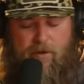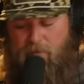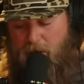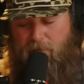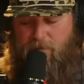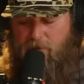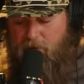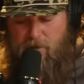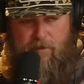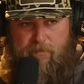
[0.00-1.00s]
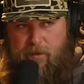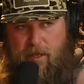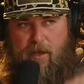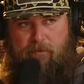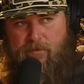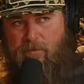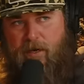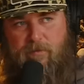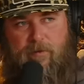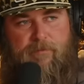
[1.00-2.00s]
or whatever of the coyotes,
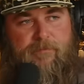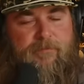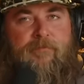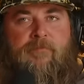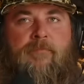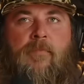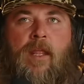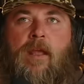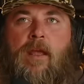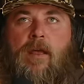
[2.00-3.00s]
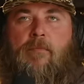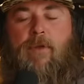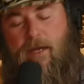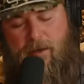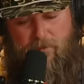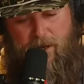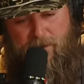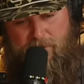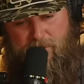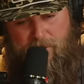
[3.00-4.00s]
whatever. But
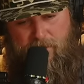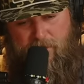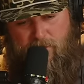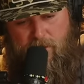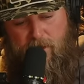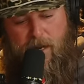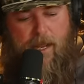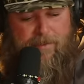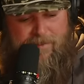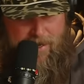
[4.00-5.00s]
anyways, so the next